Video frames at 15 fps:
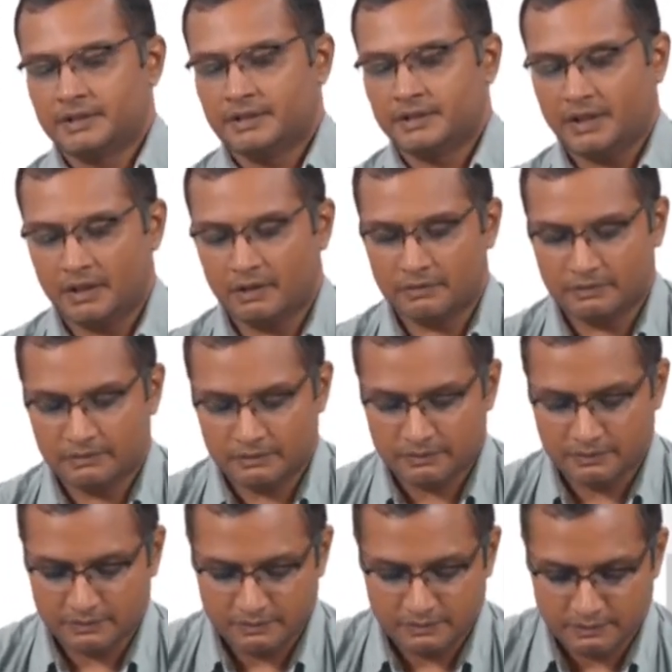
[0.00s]
Now
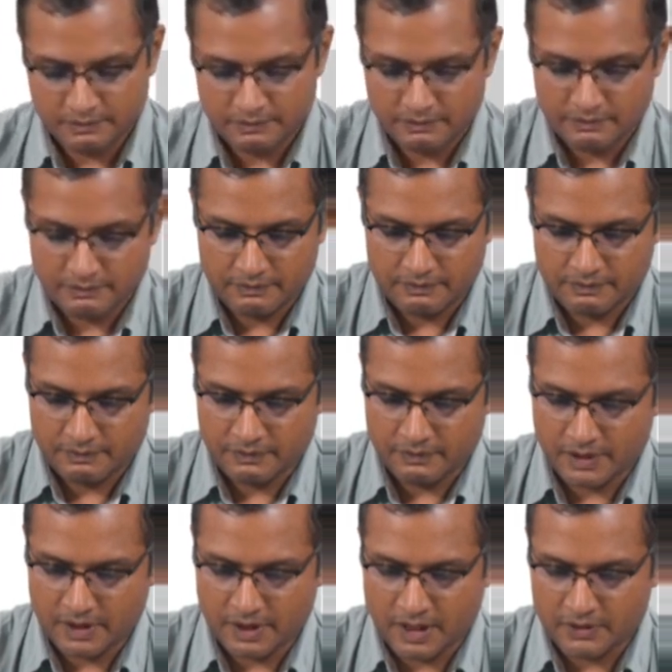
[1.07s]
you
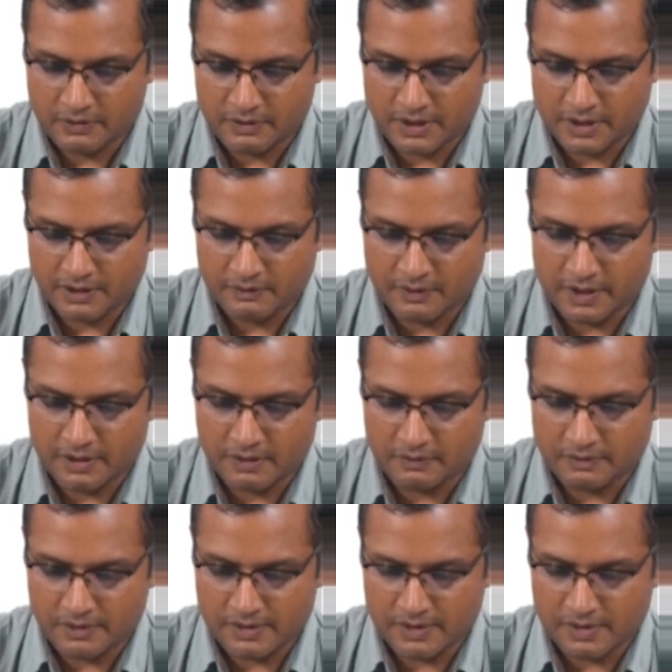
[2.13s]
can actually write
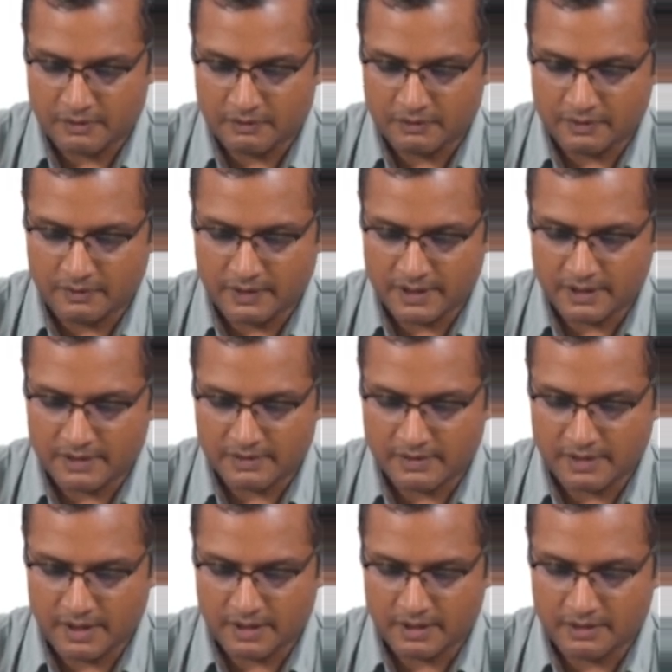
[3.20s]
down a 0 on the right hand
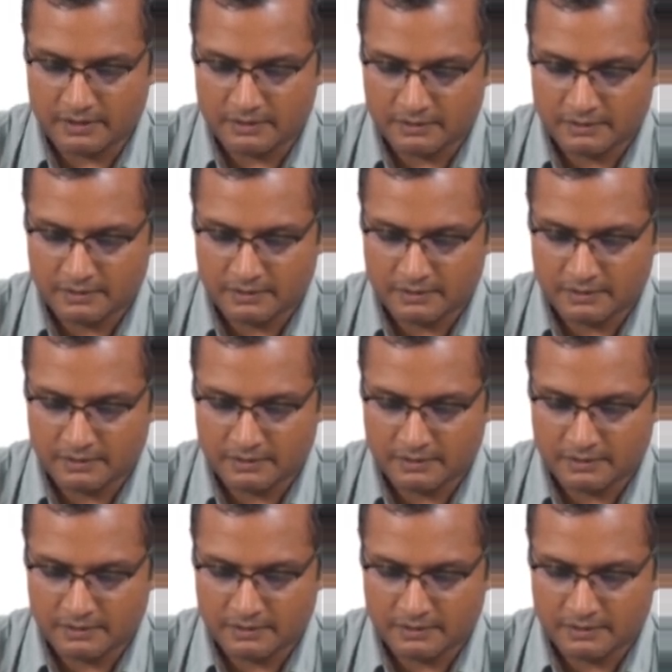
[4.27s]
side